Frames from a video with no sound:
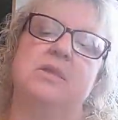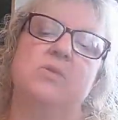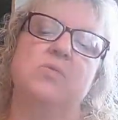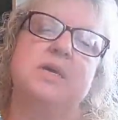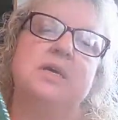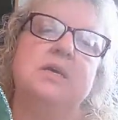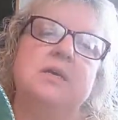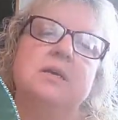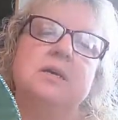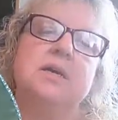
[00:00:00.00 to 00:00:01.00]
the
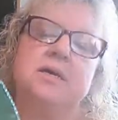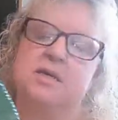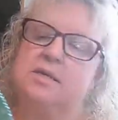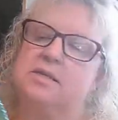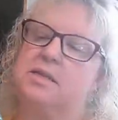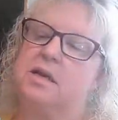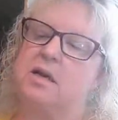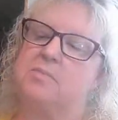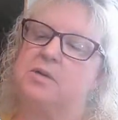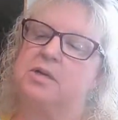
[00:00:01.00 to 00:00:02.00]
green is
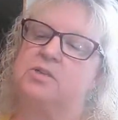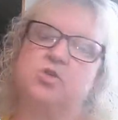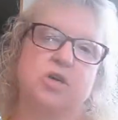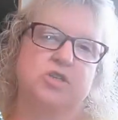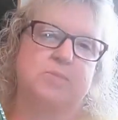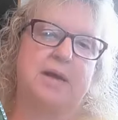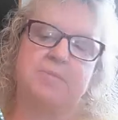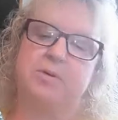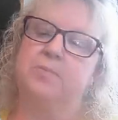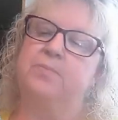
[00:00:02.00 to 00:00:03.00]
um, construction
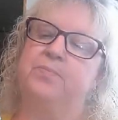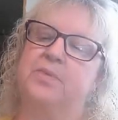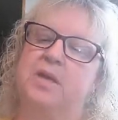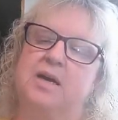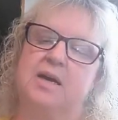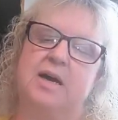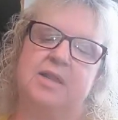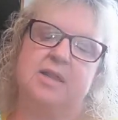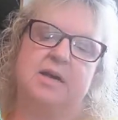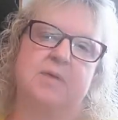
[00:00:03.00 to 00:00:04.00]
paper.
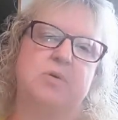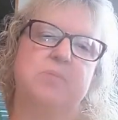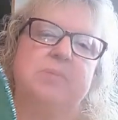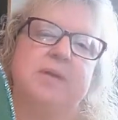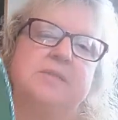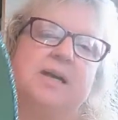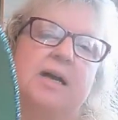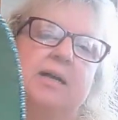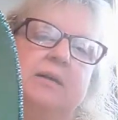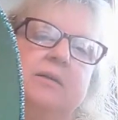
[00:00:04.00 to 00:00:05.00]
And then I put beads
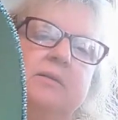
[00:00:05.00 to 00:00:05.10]
on it